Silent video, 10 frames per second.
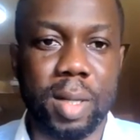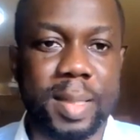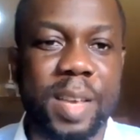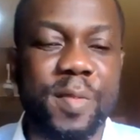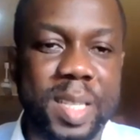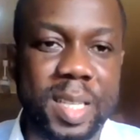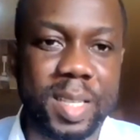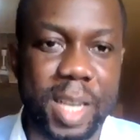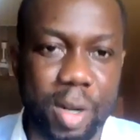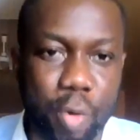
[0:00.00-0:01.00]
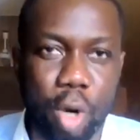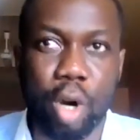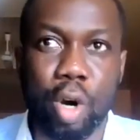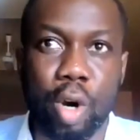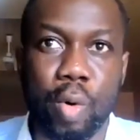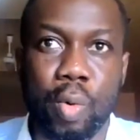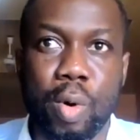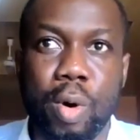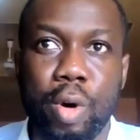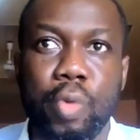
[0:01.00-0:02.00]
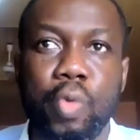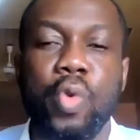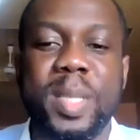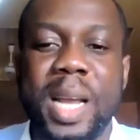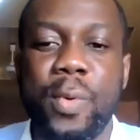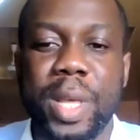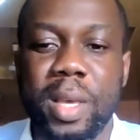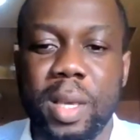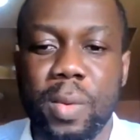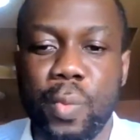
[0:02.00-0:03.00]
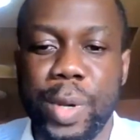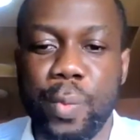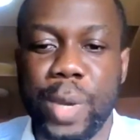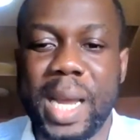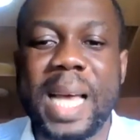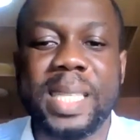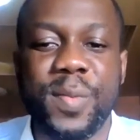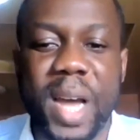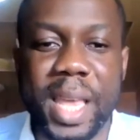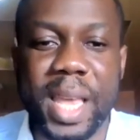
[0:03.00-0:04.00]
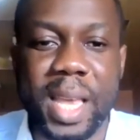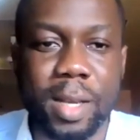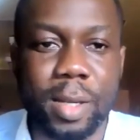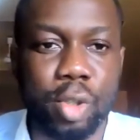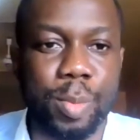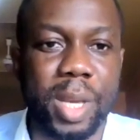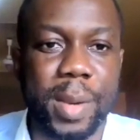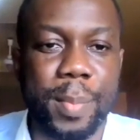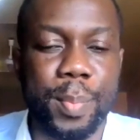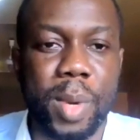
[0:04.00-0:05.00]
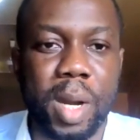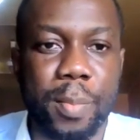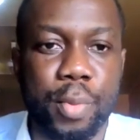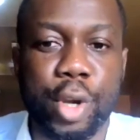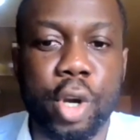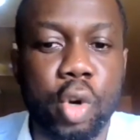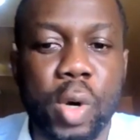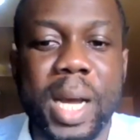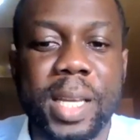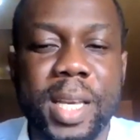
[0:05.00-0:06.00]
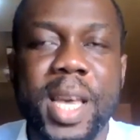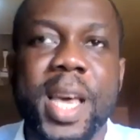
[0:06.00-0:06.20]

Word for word: services and uh, uh, goods that we, we, we, classify to be uh, procured locally.